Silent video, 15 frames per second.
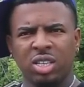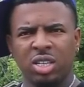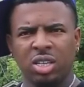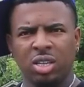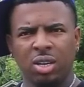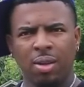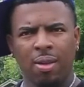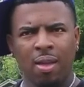shit.
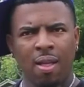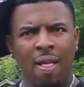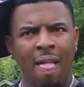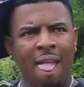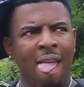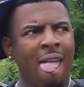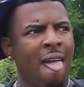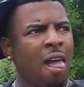Damn,
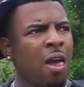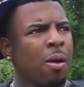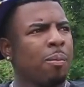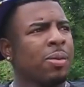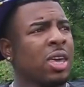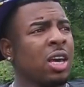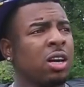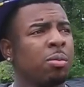for real?
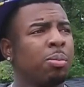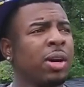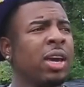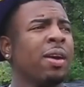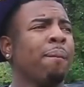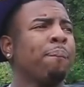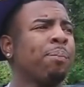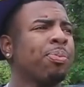Yeah,
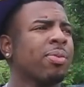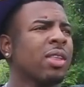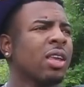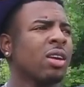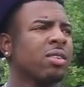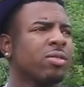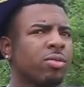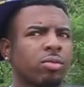but... But
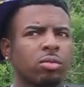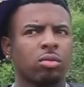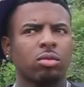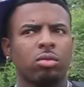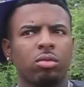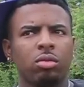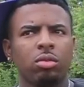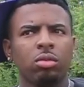I do be
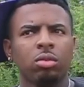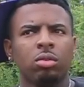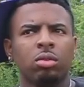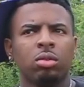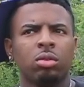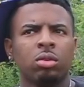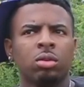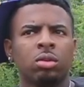seeing y'all on the
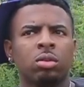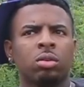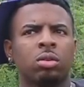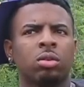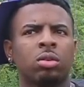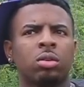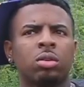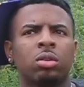news, because, you know, we
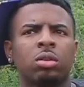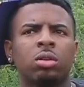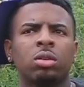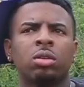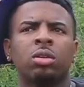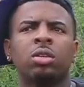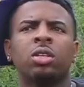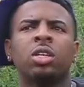look at the
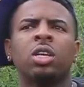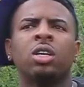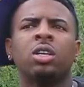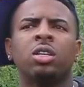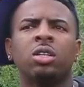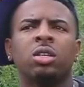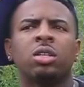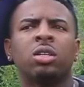news yeah.
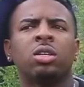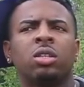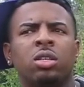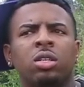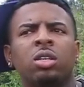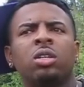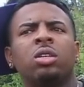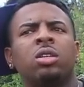feeds and shit
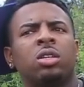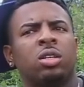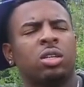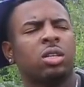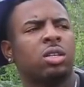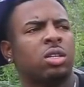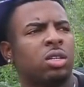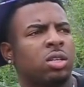like that,
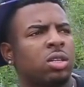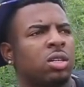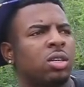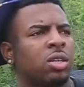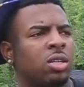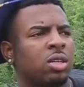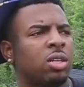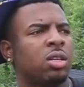bro. I be
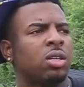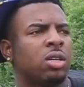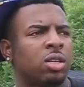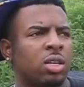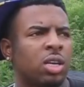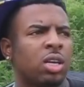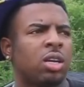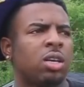seeing, like, the
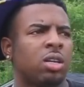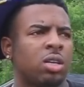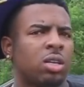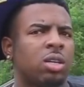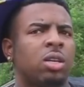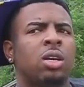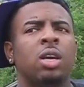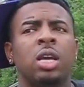clips yeah. stay on
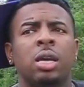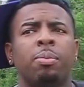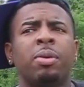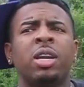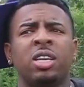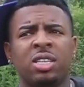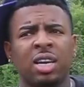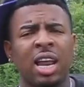the news. But
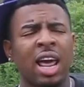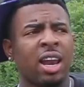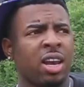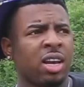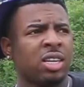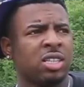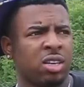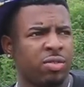it's a lot of
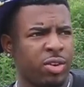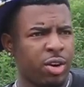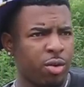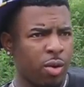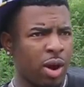niggas over here